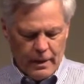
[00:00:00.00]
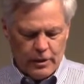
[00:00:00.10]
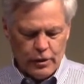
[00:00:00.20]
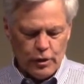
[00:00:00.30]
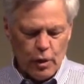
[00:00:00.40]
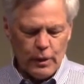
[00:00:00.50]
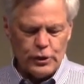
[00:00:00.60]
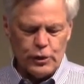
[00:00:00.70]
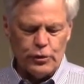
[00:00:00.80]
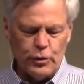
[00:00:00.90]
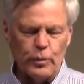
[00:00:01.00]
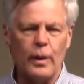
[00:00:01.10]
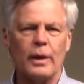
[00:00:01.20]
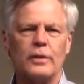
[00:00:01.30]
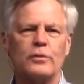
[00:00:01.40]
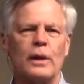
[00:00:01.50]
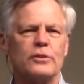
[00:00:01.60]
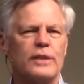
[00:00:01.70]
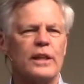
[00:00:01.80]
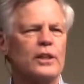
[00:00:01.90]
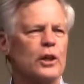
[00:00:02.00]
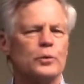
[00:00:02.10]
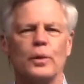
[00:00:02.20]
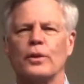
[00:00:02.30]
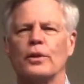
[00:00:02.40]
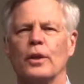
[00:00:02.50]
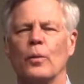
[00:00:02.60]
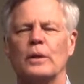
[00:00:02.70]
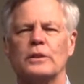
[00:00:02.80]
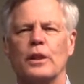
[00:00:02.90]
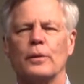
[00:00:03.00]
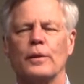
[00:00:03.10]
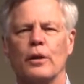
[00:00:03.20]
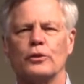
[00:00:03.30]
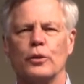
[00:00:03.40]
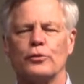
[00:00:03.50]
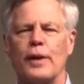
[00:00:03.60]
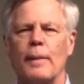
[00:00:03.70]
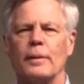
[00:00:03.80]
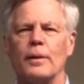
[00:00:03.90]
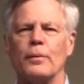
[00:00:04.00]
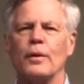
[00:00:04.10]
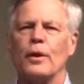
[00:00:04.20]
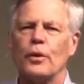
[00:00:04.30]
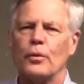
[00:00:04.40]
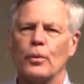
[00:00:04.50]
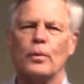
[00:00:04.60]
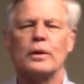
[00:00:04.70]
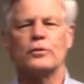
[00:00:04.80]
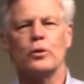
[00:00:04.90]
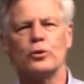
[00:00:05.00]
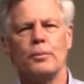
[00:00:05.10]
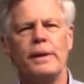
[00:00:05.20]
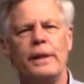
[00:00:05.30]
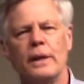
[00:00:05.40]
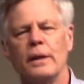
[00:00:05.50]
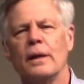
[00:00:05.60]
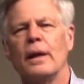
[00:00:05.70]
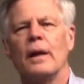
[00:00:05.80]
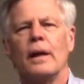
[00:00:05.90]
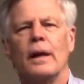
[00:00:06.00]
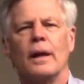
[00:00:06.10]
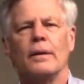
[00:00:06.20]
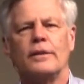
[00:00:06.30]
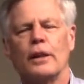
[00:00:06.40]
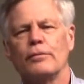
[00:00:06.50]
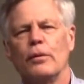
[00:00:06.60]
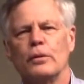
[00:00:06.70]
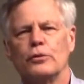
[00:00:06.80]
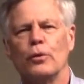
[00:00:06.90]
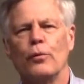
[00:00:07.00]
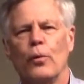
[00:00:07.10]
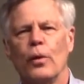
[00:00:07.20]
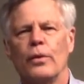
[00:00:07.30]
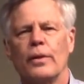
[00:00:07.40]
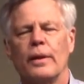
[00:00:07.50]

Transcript: encourage you to uh, try to stay in touch with uh, one another in our church family through uh, social media, uh, telephone, and so forth.